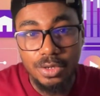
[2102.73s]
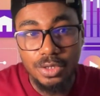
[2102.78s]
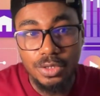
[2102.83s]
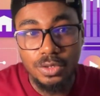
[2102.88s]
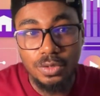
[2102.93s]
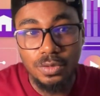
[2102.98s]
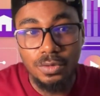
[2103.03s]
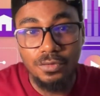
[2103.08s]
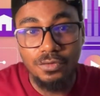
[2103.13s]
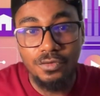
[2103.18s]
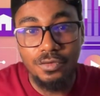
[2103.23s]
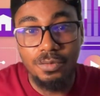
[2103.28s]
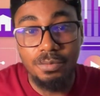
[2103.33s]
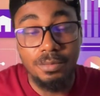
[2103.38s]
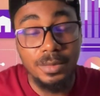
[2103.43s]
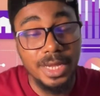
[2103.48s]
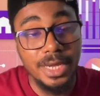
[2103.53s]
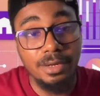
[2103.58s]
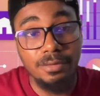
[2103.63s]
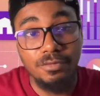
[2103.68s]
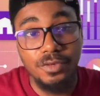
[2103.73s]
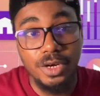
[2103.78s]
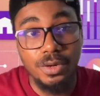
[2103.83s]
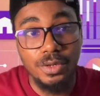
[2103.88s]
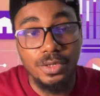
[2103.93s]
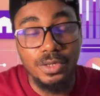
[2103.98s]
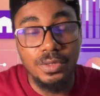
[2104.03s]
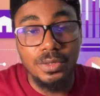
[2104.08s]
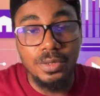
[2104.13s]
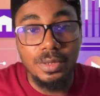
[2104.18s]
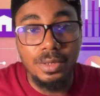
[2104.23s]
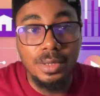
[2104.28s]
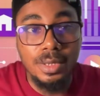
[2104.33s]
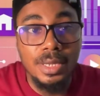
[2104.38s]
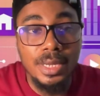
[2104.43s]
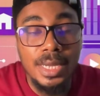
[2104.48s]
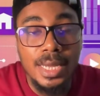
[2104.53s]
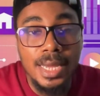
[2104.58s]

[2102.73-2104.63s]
soon, like very soon,